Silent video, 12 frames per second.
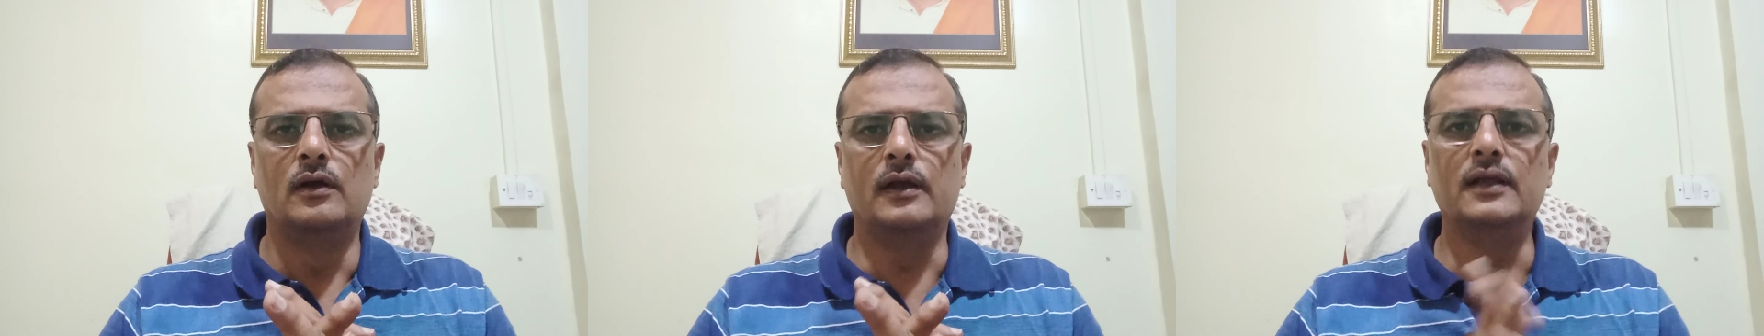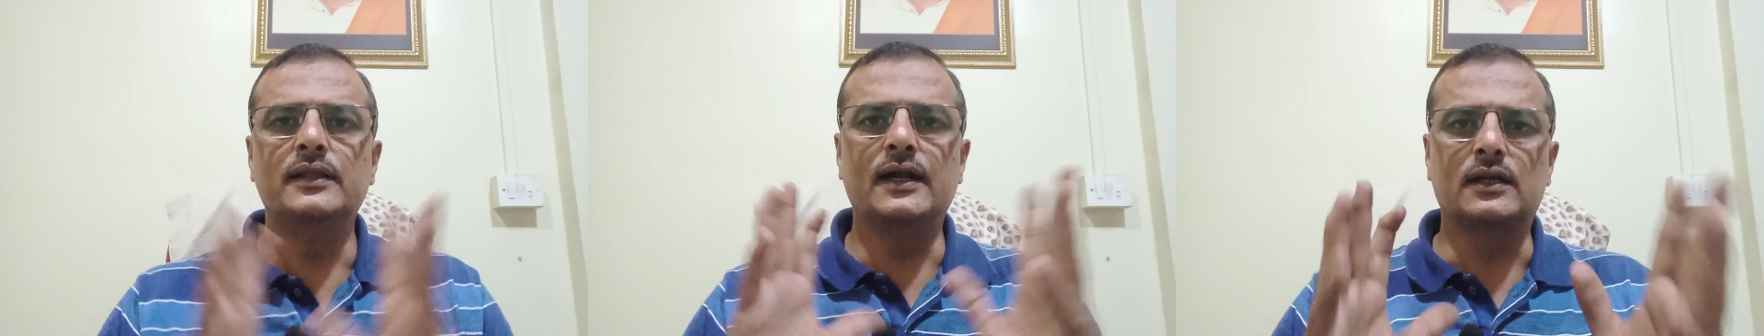
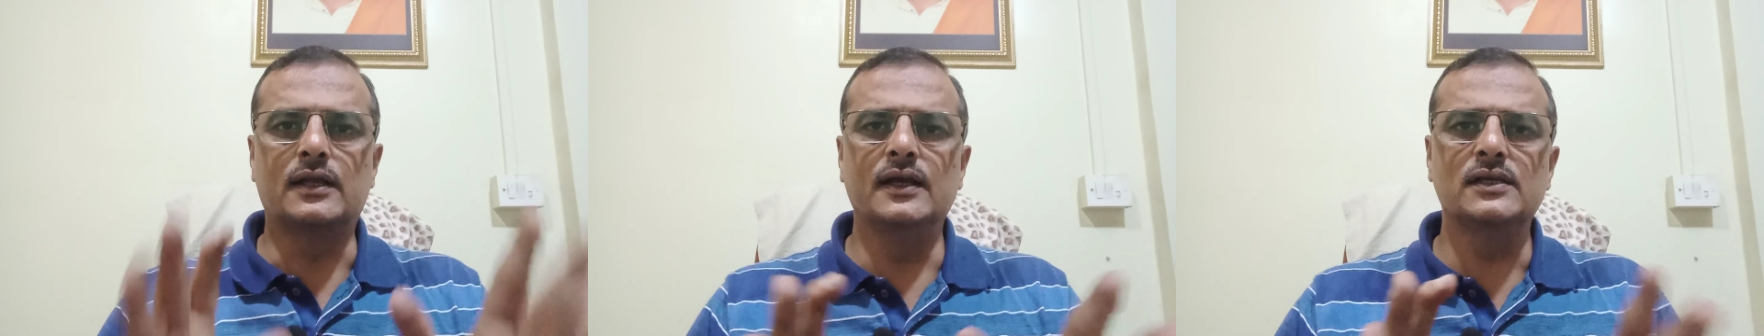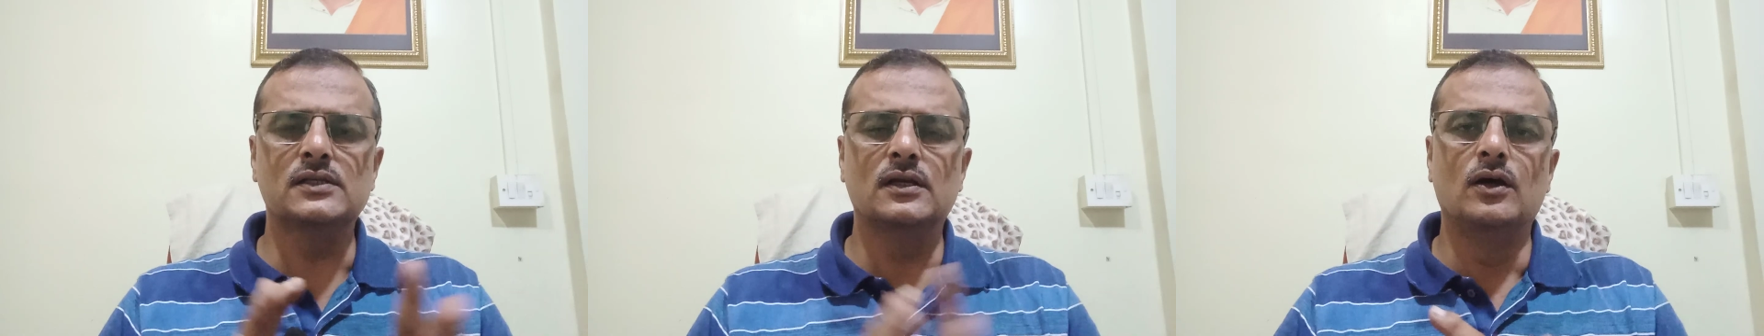In that
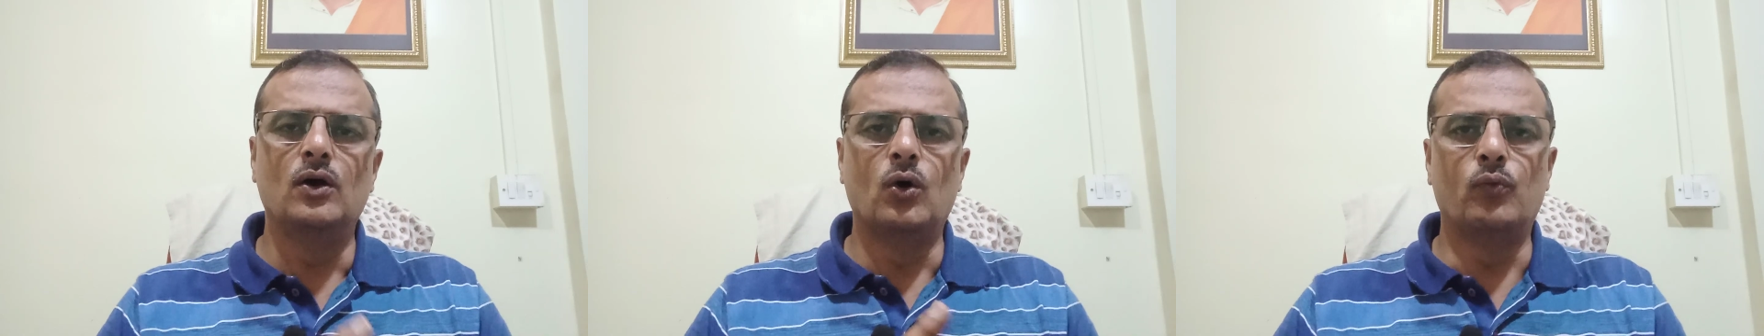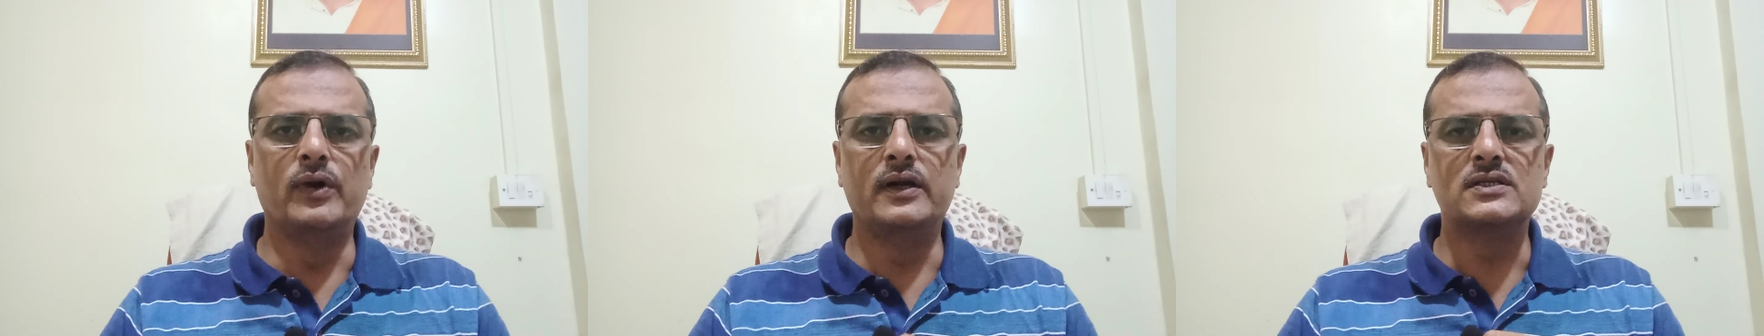case,
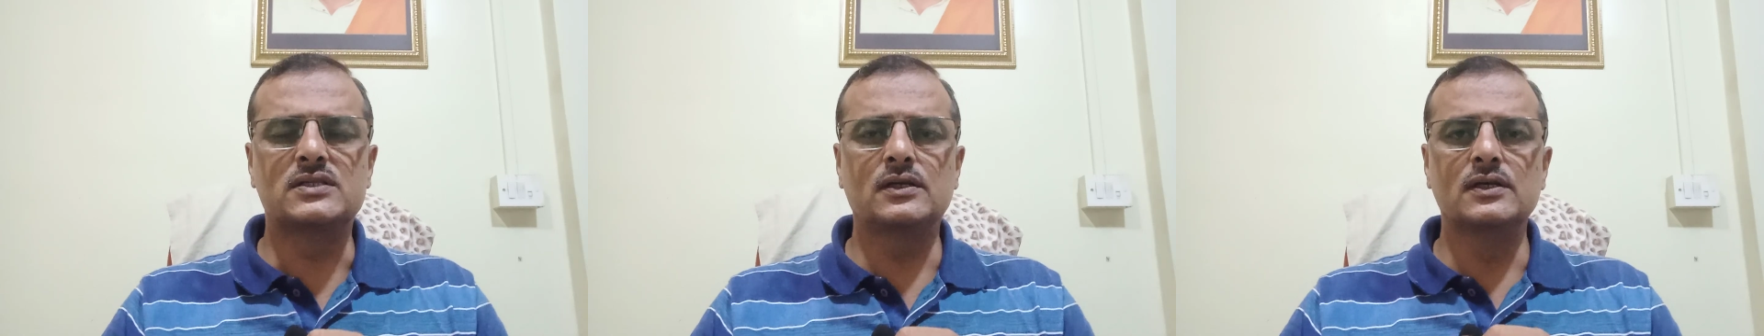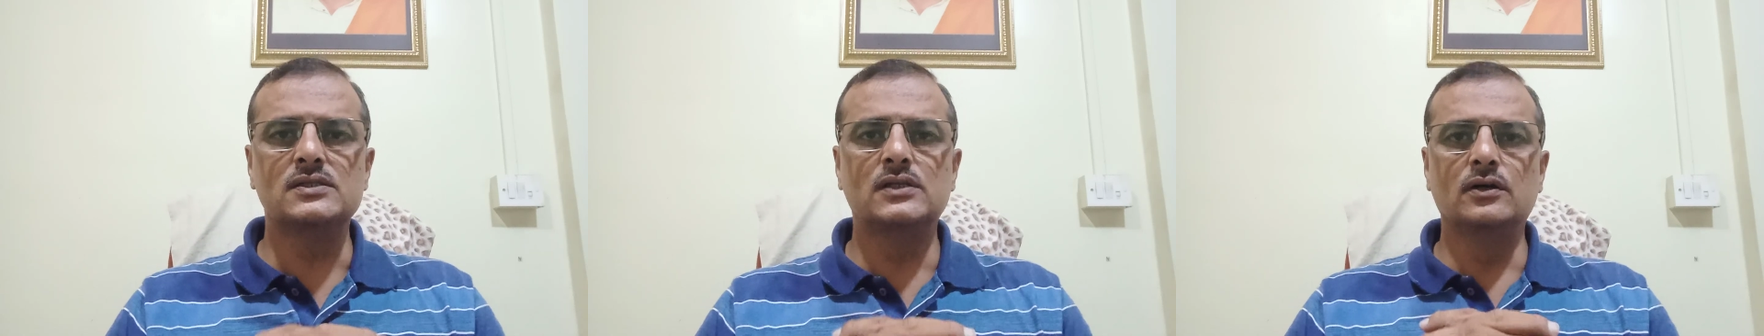we
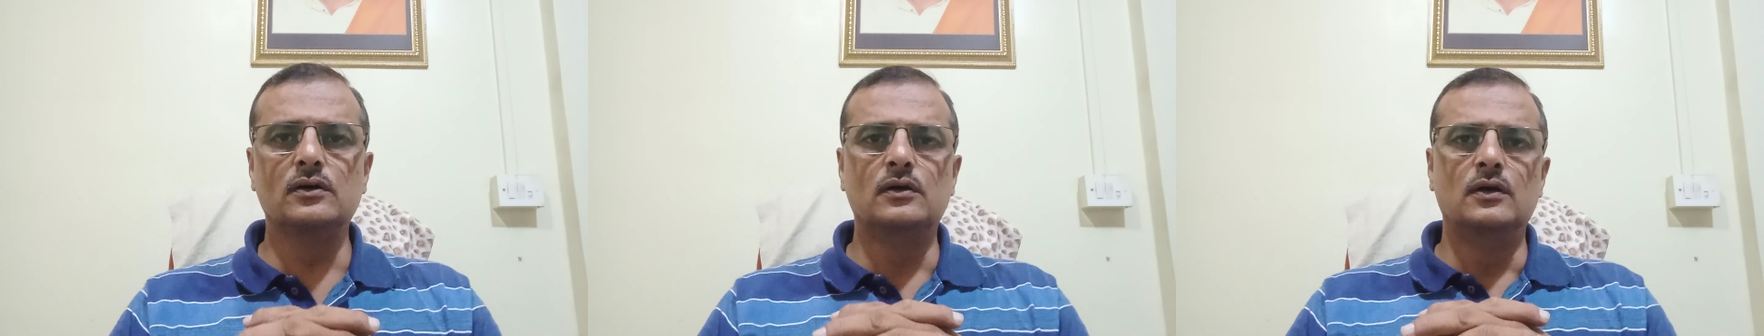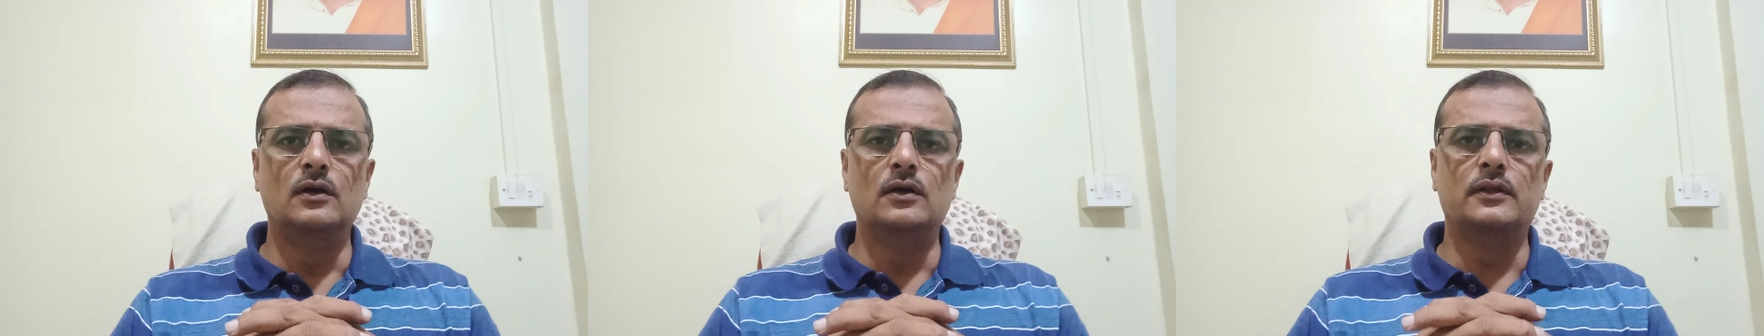discussed
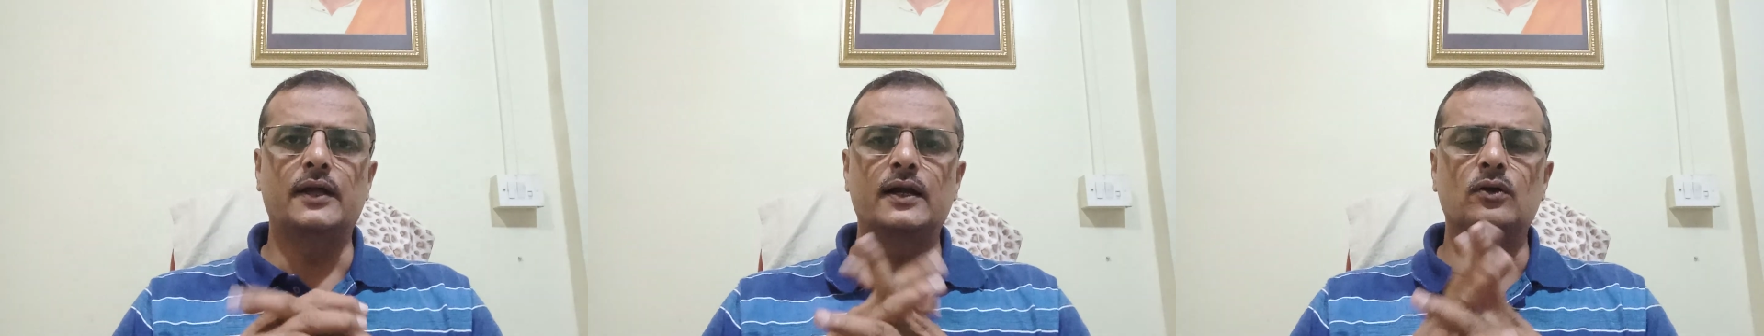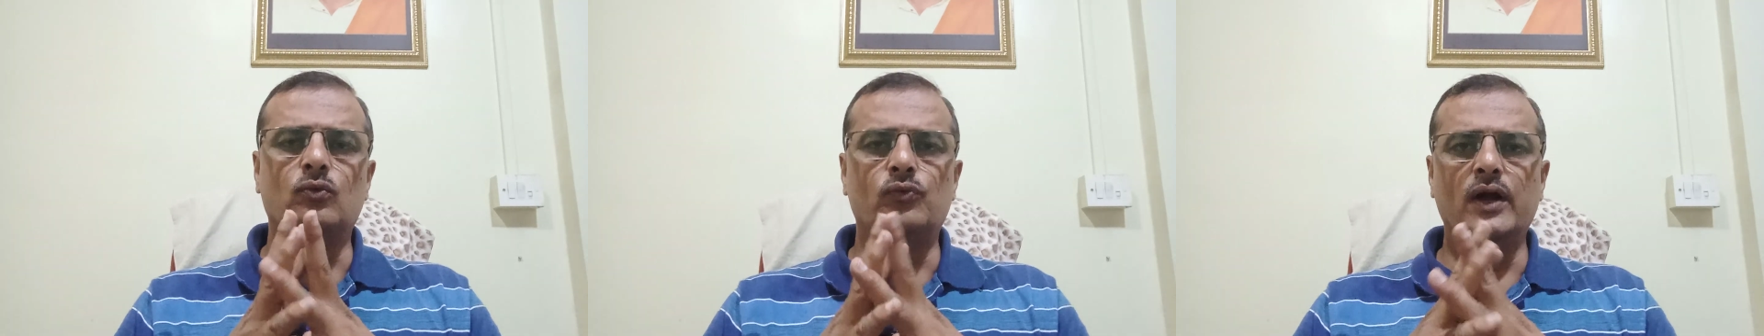
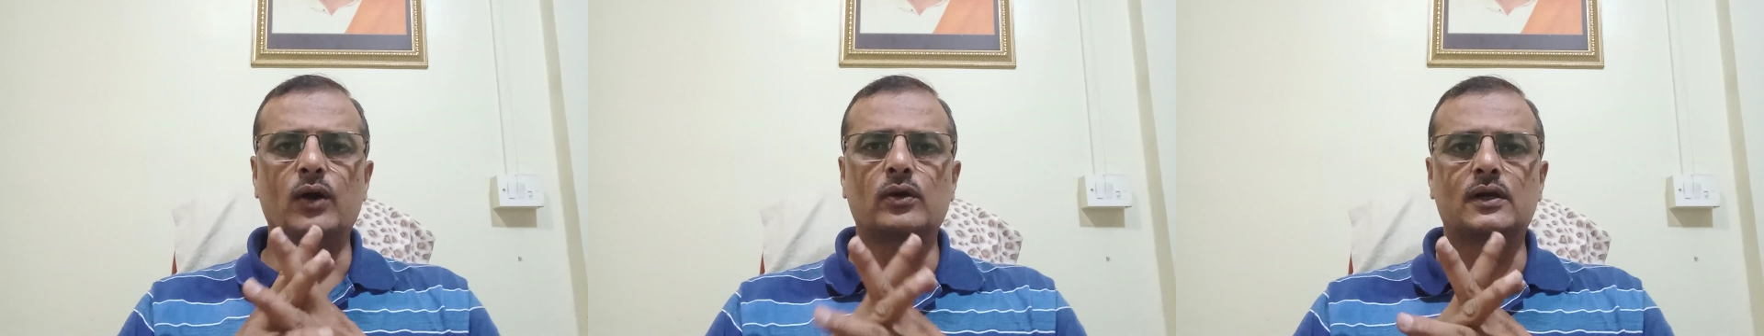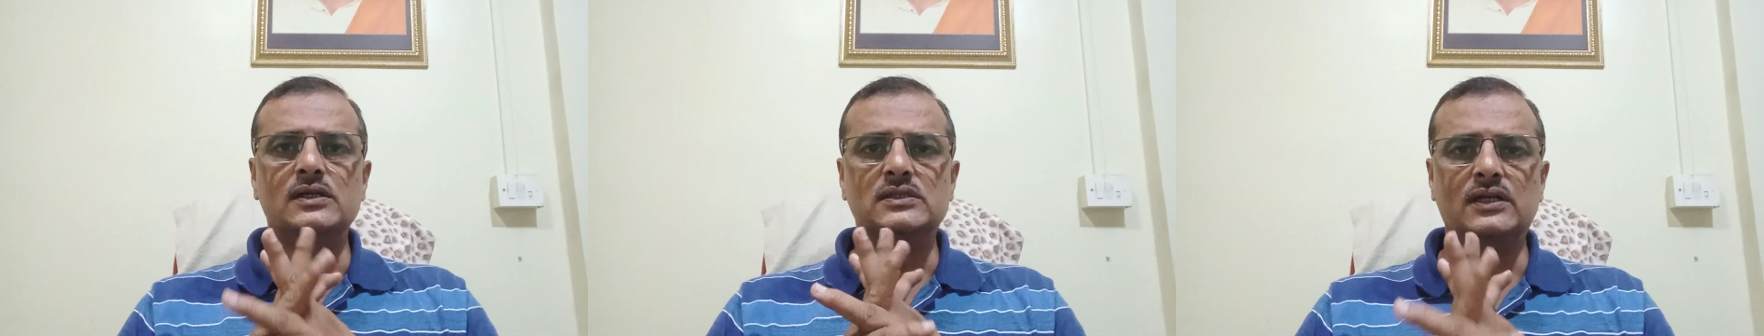that we have
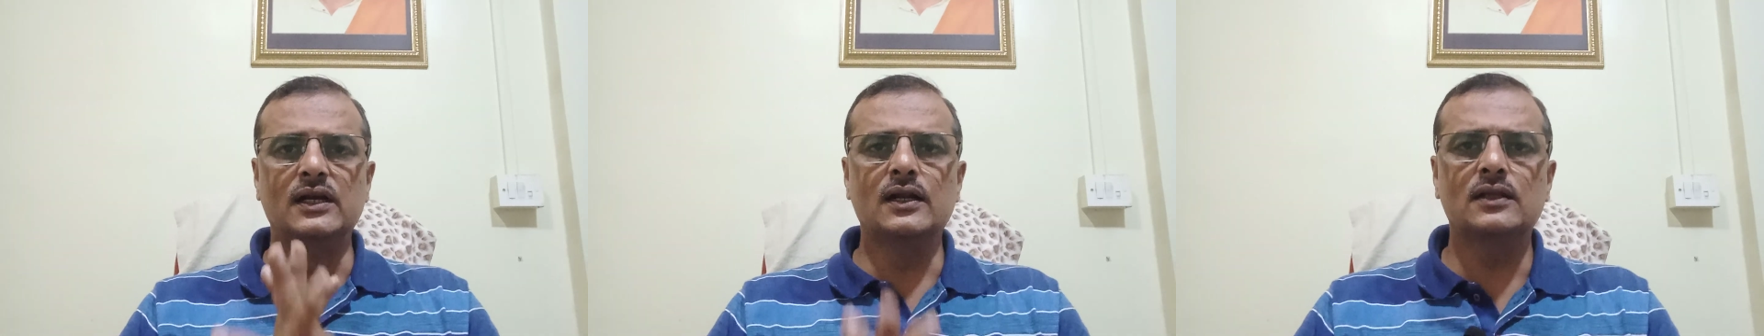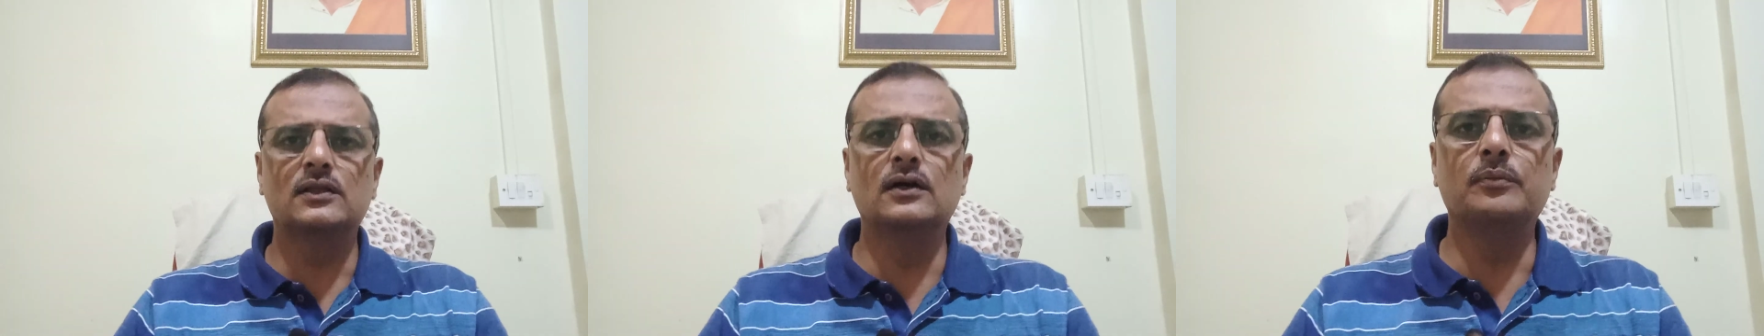to
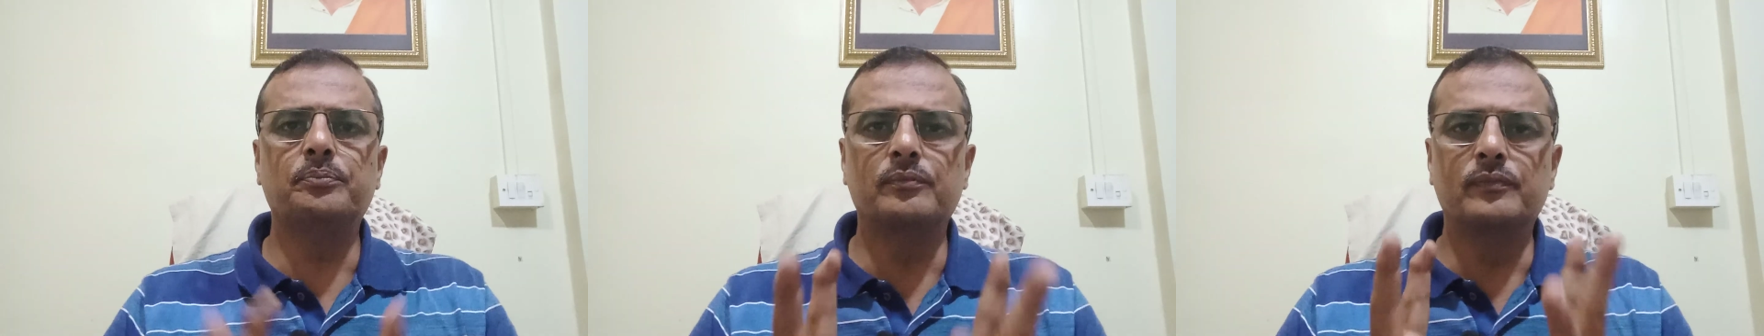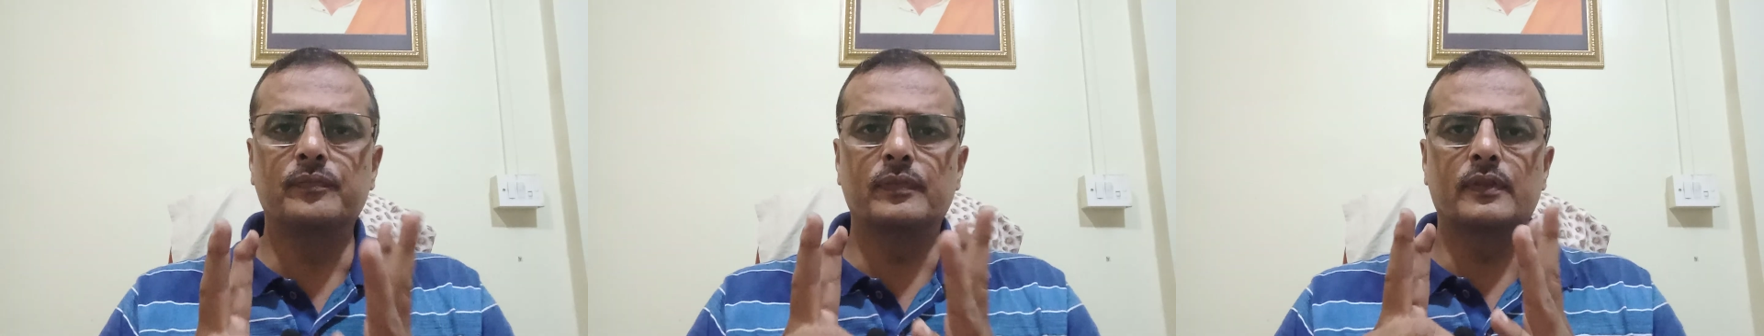consider the